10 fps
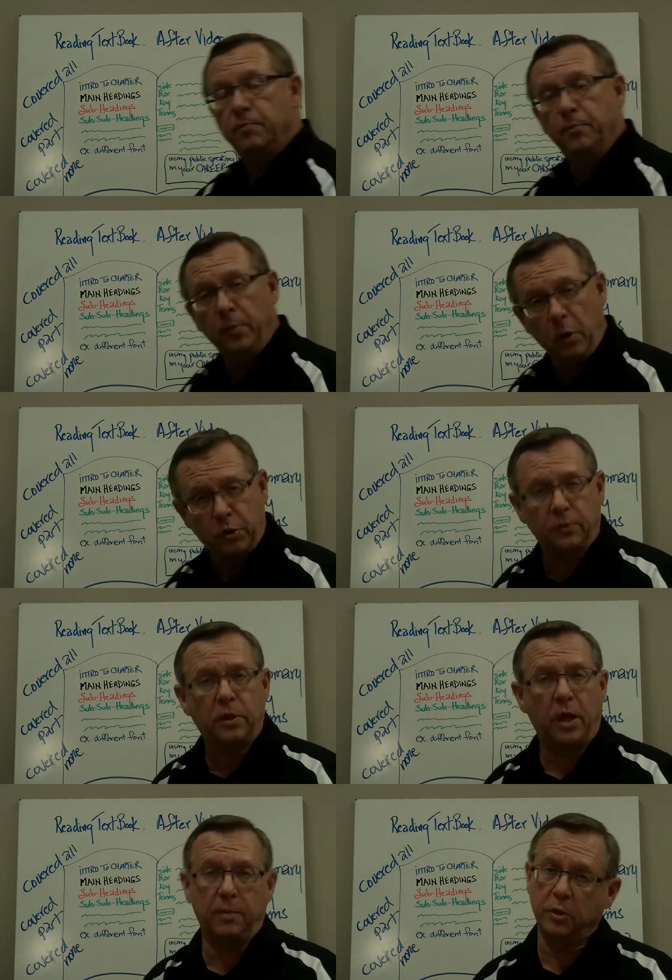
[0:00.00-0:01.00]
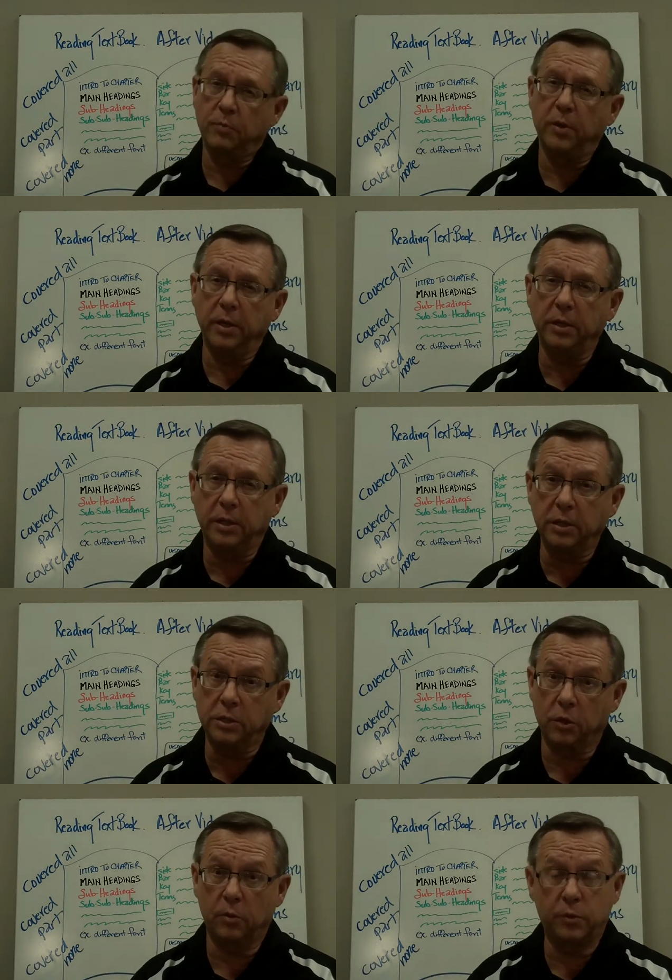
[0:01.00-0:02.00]
most of the time explaining key
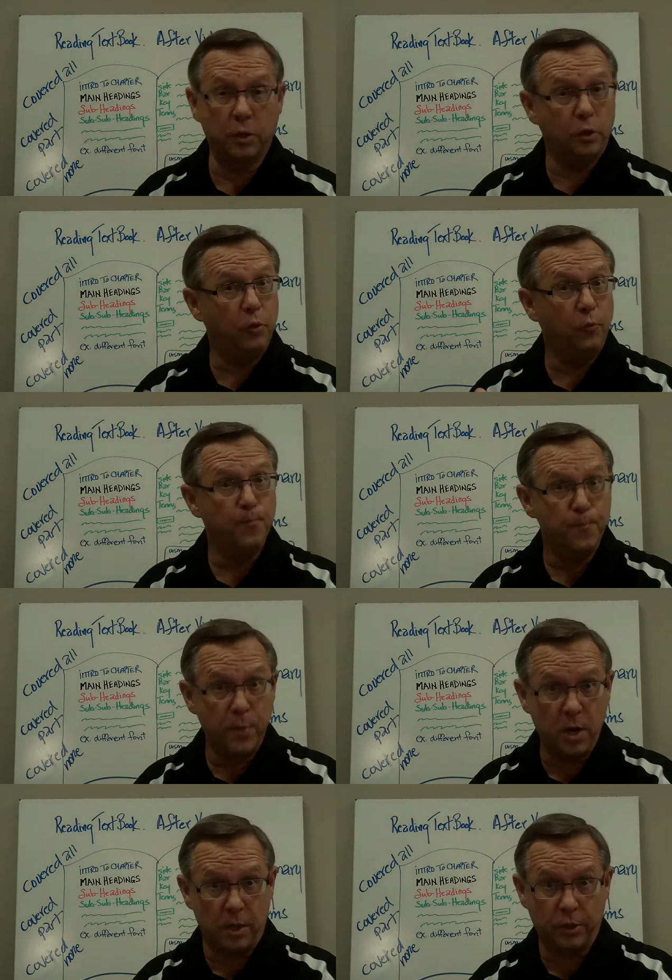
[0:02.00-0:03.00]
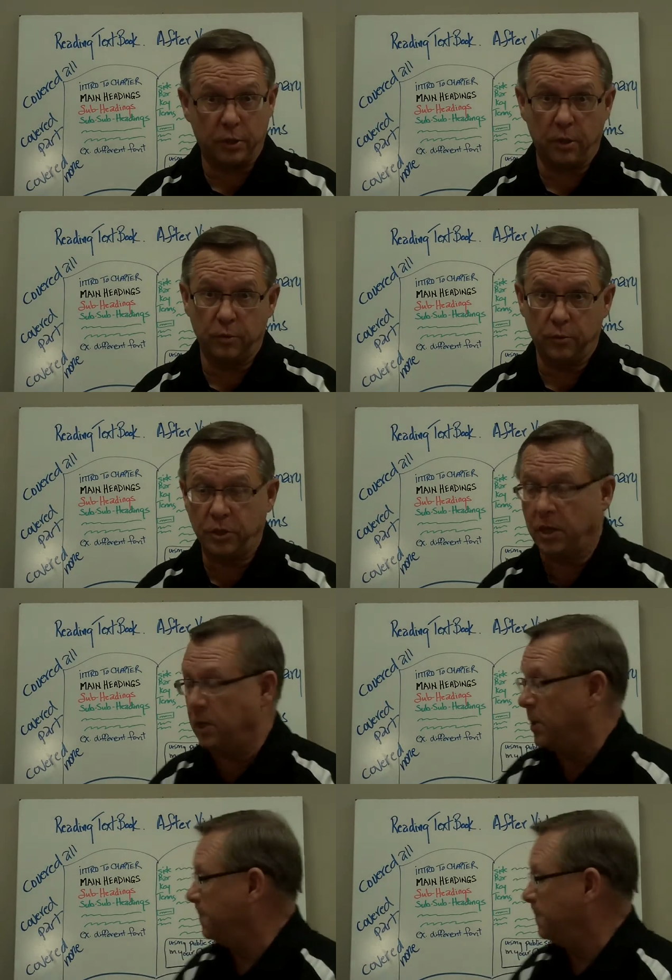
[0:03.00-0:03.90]
terms that you must understand.